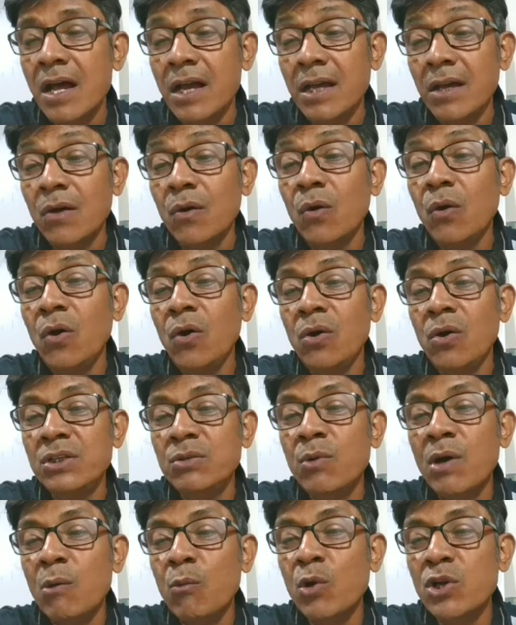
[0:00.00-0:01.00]
Oh,
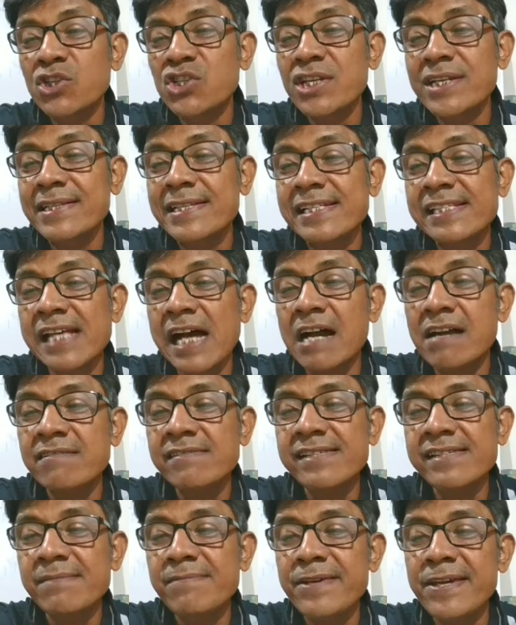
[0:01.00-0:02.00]
you are watching this
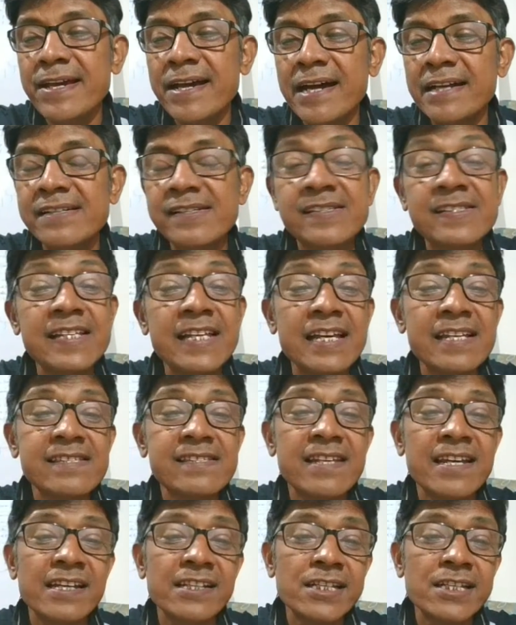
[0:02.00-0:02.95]
RCB and CSK.